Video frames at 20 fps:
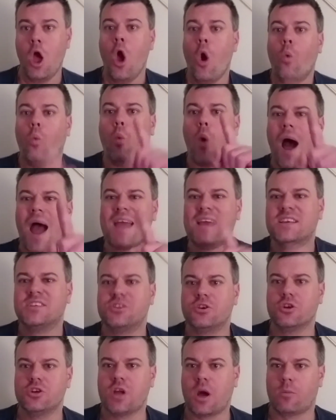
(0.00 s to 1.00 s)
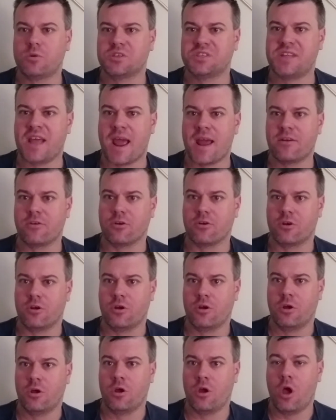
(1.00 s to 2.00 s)
Why is there a double standard?
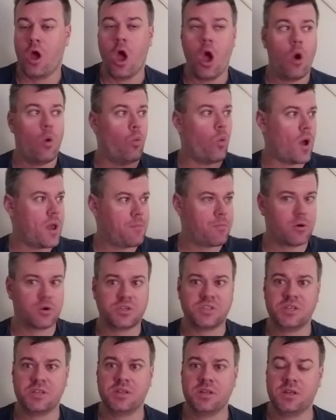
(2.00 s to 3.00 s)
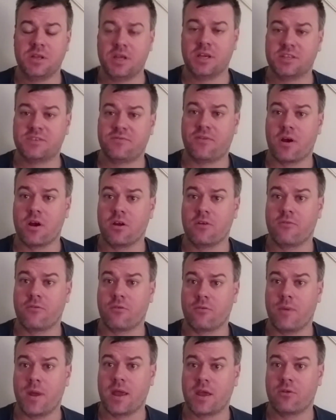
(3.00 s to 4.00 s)
White person gets fired for
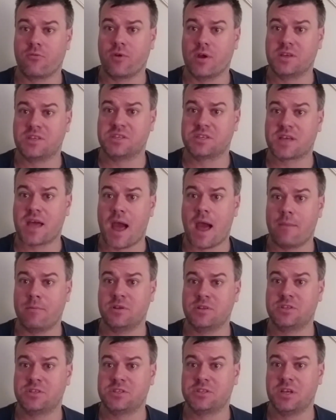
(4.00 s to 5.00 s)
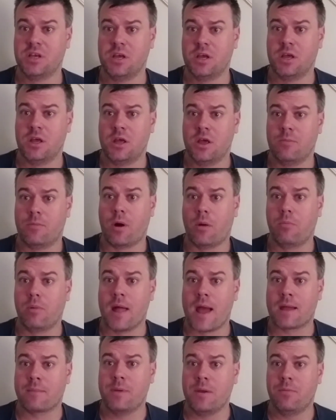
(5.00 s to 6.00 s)
making racist comments about
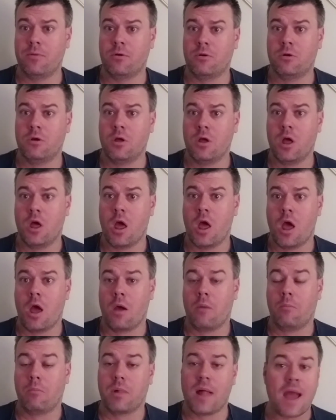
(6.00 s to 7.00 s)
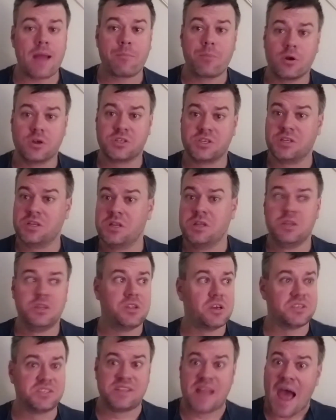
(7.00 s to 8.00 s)
black people. Black person
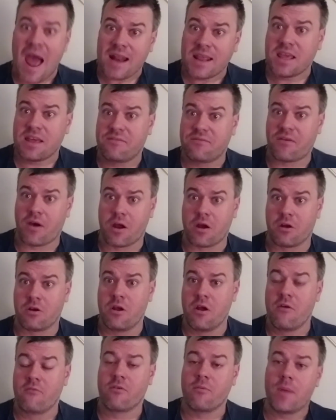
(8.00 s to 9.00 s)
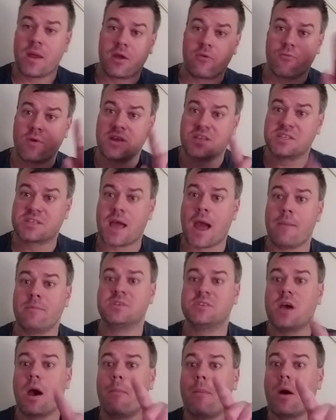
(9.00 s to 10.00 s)
does not get fired for making racist
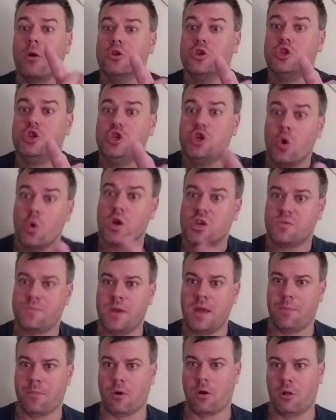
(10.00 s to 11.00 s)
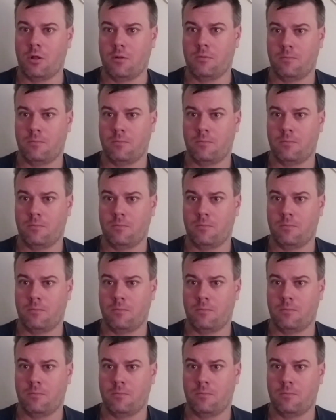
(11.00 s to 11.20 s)
comments about Jewish people.